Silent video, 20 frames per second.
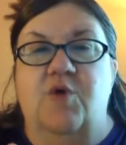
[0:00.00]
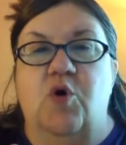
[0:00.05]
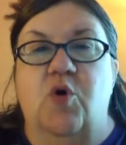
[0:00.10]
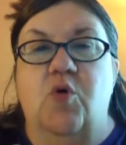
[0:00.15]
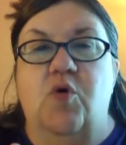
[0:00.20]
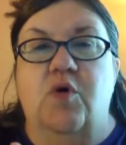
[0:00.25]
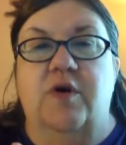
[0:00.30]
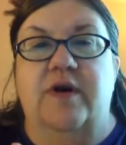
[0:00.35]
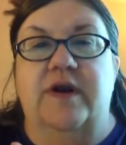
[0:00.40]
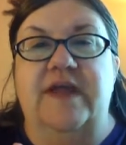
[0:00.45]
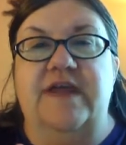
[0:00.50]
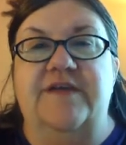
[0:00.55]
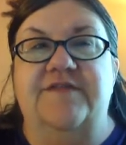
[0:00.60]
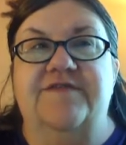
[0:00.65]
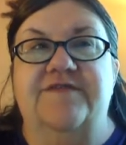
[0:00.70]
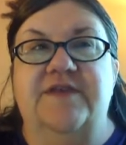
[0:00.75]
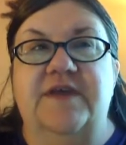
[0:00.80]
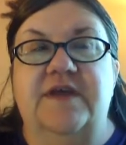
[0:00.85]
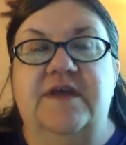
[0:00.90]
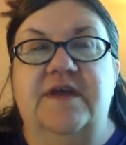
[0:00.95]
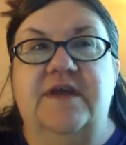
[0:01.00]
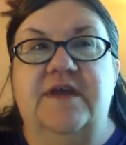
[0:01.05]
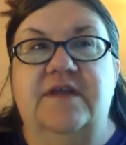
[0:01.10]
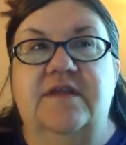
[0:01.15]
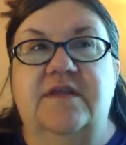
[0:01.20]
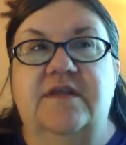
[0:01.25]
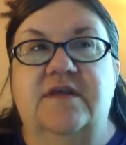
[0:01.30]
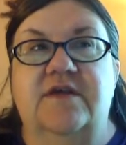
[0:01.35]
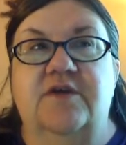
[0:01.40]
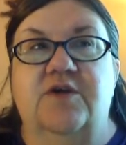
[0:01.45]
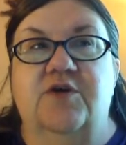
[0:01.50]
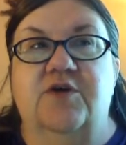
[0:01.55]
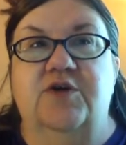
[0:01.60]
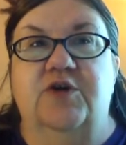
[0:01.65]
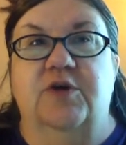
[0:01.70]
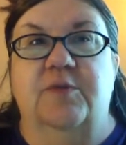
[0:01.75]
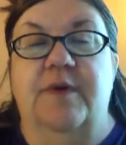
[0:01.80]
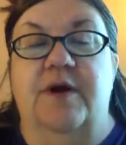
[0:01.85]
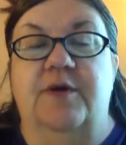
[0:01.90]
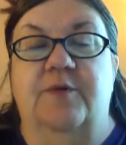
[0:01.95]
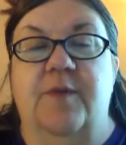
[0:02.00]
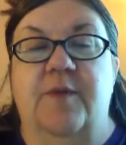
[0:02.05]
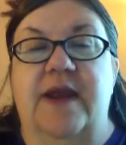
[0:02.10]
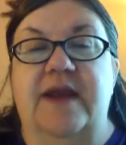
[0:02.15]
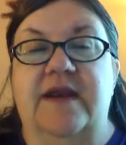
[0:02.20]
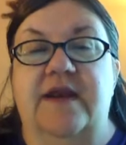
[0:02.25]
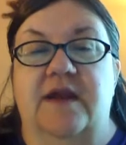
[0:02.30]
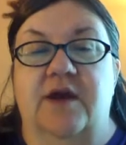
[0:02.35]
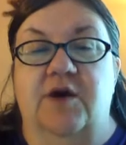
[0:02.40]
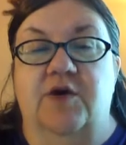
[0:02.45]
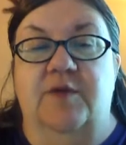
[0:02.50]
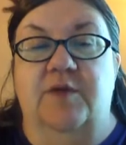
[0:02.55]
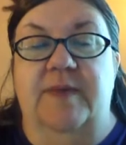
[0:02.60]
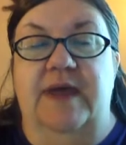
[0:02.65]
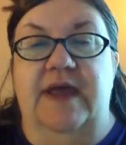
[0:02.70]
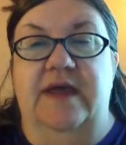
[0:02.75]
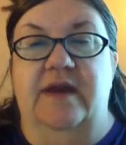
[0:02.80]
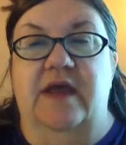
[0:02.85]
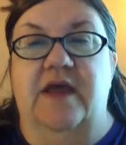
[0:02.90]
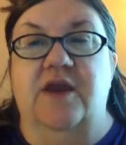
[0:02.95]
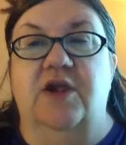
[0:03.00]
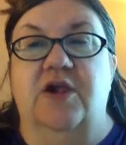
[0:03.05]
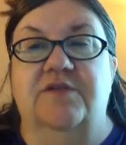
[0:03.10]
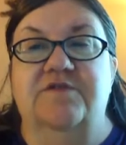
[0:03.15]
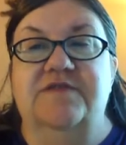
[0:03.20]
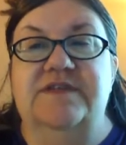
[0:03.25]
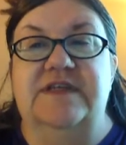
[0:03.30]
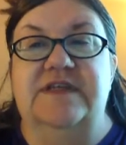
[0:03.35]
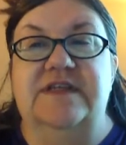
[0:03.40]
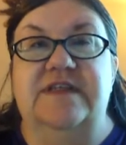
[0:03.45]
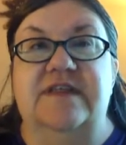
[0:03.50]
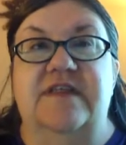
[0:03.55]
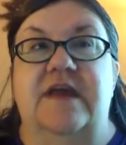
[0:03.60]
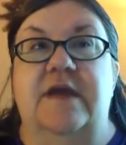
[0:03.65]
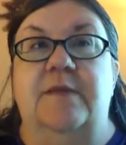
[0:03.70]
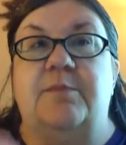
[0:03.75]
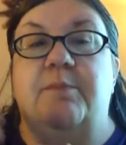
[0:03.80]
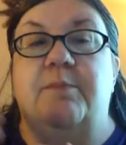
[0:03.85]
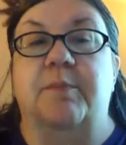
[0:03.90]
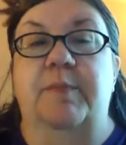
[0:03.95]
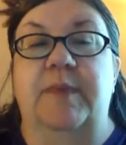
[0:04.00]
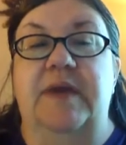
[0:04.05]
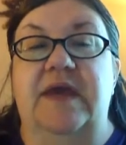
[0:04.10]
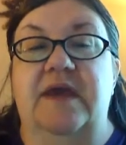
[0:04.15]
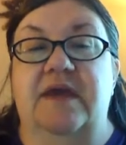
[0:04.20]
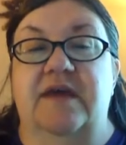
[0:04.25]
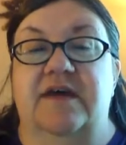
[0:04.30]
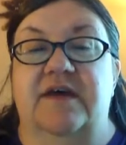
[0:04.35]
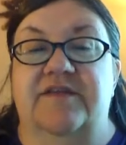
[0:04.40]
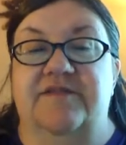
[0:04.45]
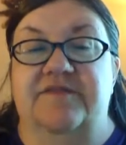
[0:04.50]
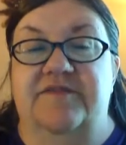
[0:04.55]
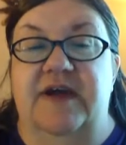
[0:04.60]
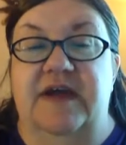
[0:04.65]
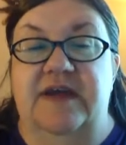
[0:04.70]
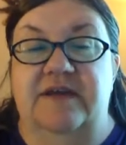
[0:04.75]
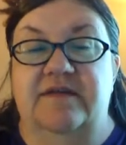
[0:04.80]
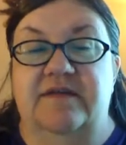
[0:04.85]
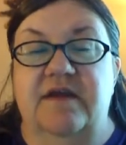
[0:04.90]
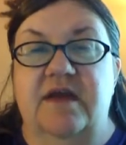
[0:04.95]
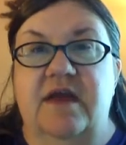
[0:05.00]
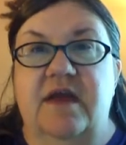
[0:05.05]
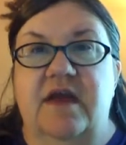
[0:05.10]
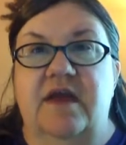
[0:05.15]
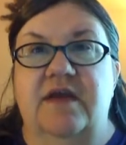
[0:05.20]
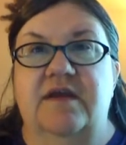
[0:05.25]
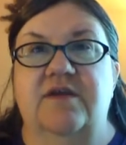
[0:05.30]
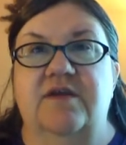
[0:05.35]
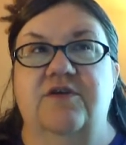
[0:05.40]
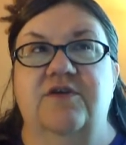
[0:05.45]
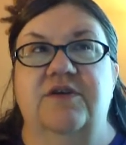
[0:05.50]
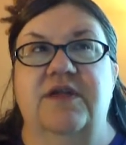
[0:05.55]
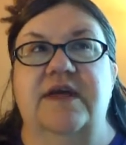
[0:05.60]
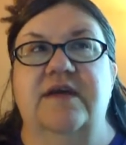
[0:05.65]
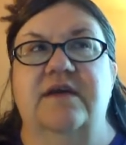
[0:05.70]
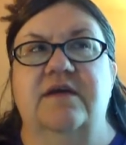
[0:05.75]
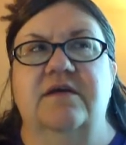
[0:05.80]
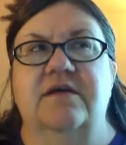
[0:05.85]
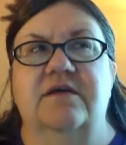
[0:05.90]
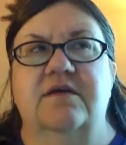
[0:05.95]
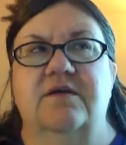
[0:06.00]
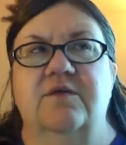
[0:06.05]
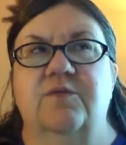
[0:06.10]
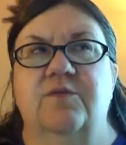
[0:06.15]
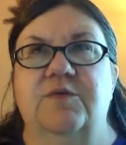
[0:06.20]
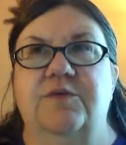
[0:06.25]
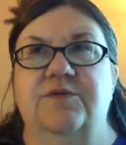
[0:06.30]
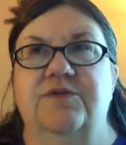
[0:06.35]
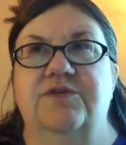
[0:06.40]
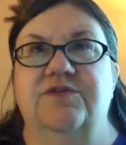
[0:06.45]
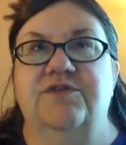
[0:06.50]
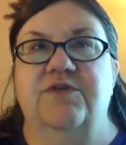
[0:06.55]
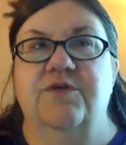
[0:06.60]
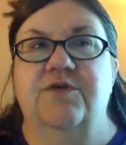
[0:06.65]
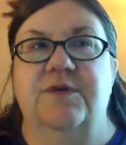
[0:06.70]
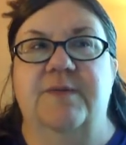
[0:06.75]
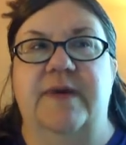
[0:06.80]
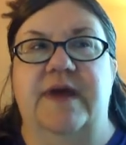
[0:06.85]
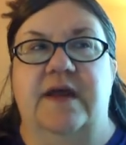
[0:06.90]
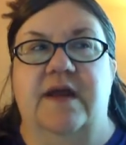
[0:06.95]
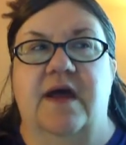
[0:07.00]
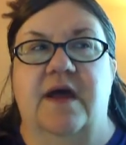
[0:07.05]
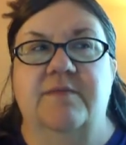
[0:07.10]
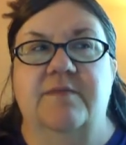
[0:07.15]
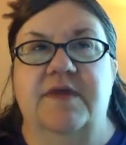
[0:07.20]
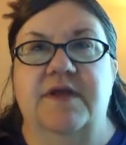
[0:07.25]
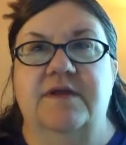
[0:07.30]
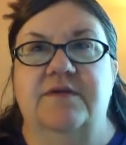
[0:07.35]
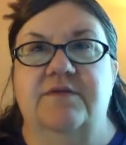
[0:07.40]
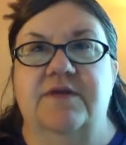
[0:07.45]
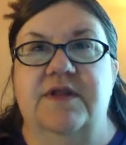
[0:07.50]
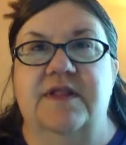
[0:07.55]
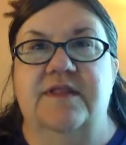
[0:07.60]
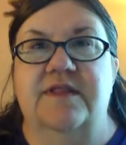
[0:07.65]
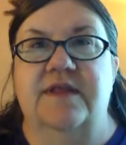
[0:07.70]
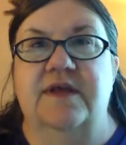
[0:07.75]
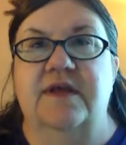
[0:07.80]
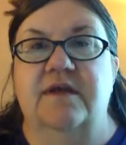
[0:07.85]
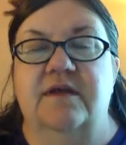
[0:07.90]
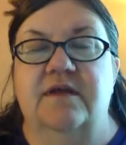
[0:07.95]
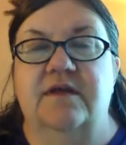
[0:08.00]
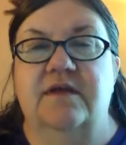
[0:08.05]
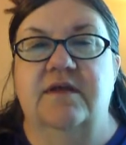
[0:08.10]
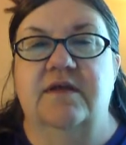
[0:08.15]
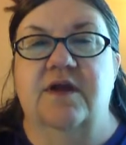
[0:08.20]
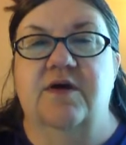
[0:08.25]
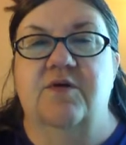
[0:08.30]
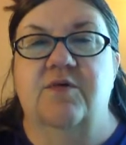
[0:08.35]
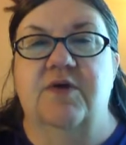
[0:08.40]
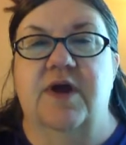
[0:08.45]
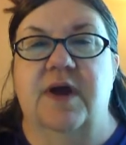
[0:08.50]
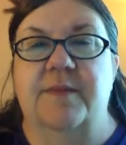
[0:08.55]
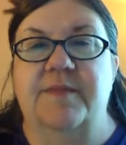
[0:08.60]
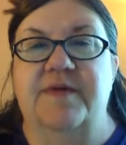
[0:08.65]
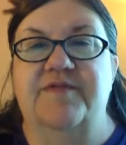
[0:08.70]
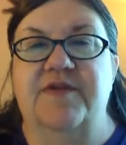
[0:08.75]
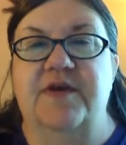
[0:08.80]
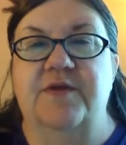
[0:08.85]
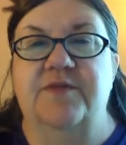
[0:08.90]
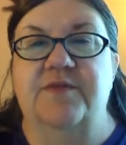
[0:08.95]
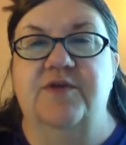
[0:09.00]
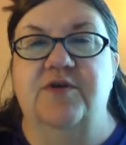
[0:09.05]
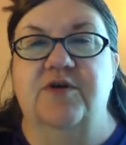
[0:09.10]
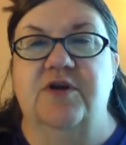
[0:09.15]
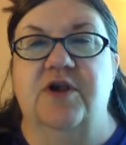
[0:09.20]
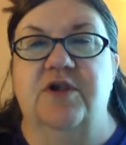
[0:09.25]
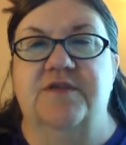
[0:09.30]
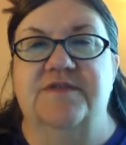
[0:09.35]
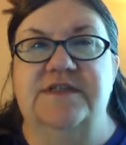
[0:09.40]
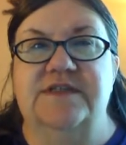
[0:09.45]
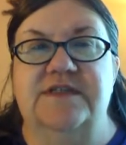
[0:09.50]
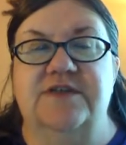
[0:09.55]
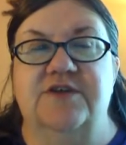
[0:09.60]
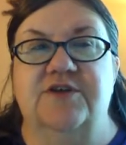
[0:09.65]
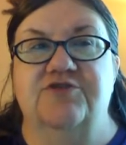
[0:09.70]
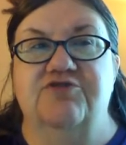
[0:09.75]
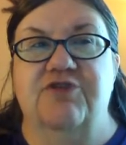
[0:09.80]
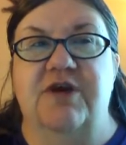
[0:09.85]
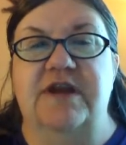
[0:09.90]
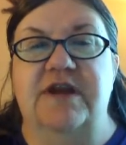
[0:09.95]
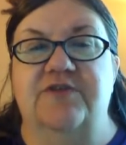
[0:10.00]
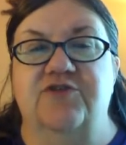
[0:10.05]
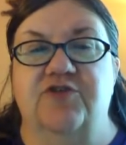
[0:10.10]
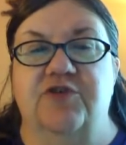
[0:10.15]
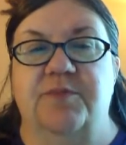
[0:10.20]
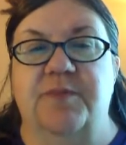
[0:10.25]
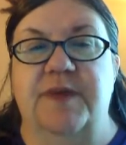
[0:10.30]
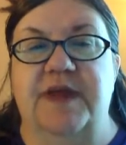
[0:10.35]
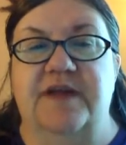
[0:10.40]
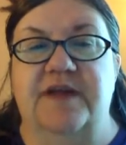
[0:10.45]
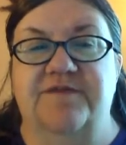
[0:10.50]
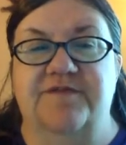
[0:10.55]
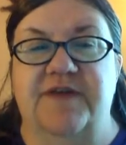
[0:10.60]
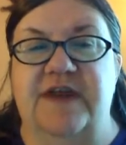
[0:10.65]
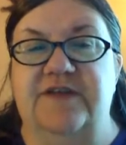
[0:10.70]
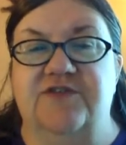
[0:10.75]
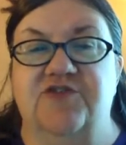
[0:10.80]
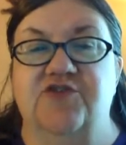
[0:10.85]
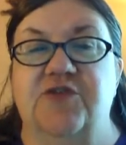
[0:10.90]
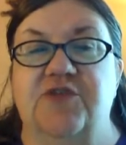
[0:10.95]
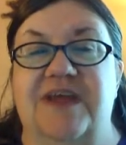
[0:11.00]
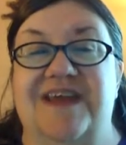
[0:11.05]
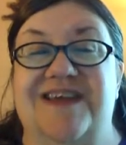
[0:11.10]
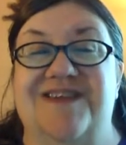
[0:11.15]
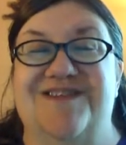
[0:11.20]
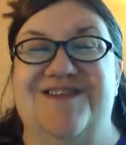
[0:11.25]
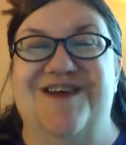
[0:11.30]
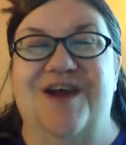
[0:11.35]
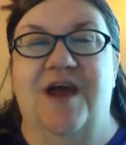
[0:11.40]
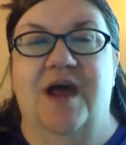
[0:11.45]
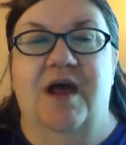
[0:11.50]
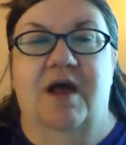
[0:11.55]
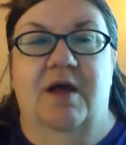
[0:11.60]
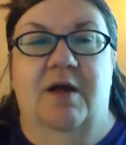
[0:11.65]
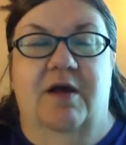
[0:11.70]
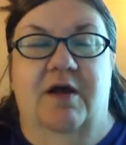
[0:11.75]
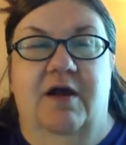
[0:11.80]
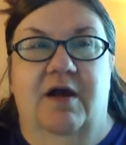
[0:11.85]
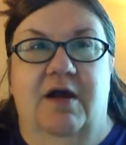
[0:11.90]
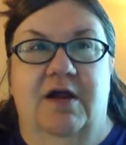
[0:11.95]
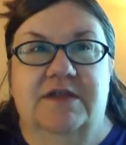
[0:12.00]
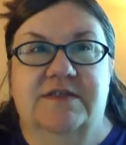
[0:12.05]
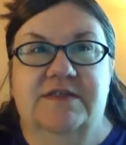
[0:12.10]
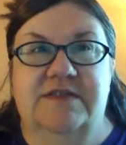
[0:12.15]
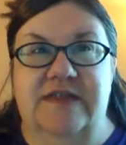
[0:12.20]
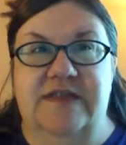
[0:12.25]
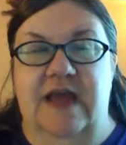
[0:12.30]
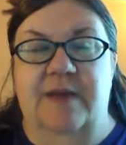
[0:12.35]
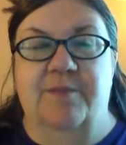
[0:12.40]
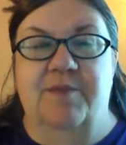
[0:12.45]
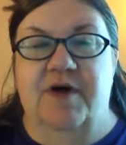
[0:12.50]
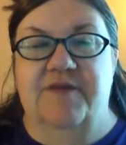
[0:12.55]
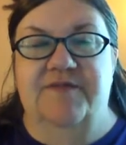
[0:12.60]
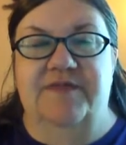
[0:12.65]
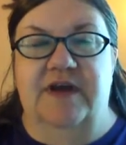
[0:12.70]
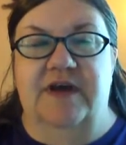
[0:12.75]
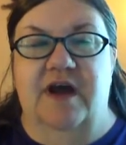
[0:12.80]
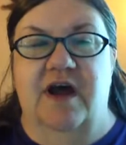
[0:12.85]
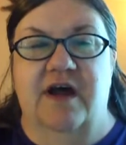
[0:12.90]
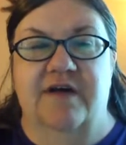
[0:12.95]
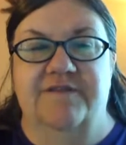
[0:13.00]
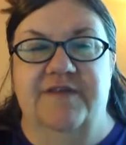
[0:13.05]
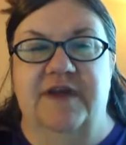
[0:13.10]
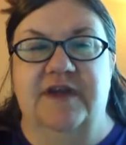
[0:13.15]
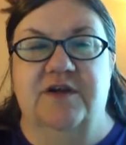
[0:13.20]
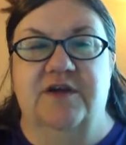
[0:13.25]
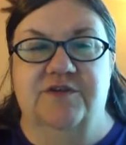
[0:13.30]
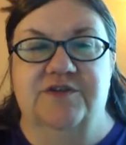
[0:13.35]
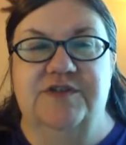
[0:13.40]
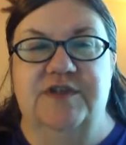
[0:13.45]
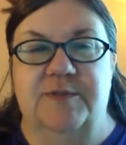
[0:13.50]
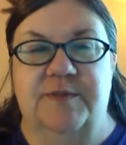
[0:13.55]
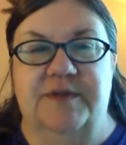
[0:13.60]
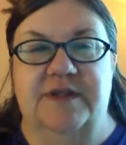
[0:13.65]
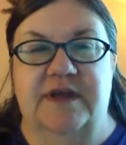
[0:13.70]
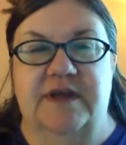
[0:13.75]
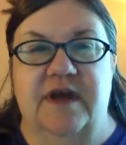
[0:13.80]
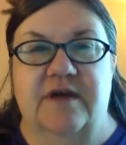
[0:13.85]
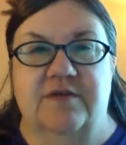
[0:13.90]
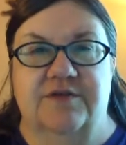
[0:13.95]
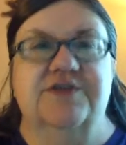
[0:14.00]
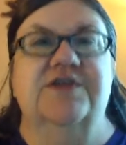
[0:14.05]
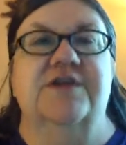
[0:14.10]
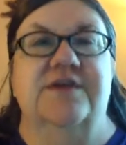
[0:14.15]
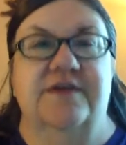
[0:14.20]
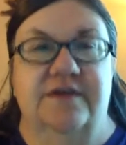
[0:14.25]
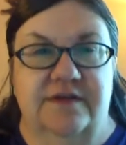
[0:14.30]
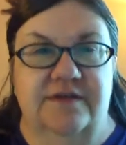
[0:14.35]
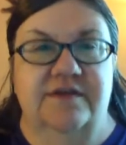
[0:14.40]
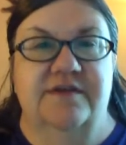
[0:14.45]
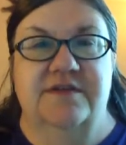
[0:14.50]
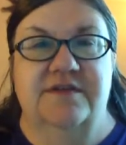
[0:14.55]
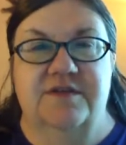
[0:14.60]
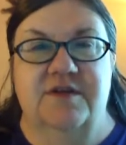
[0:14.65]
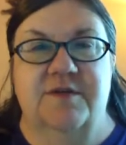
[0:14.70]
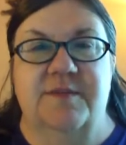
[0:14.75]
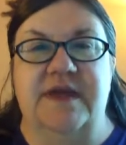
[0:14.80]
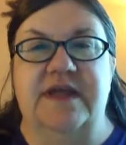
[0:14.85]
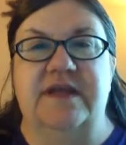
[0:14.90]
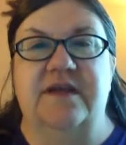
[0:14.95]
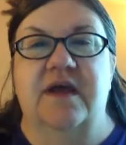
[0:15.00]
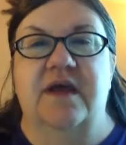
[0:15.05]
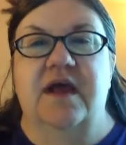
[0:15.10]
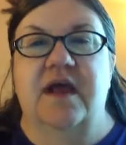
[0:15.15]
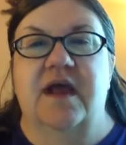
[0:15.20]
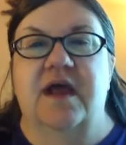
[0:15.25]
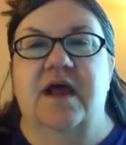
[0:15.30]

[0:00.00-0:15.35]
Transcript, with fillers: Or if, you know, you're about ready to go to bed and all of a sudden they pick a fight and you're like, we're just going to bed. I'm not doing anything. You know, I'm not fighting with you. And all of a sudden they're trying to sort of pick a fight so they can stamp off in a huff and go sleep on the couch. Do you see what I mean?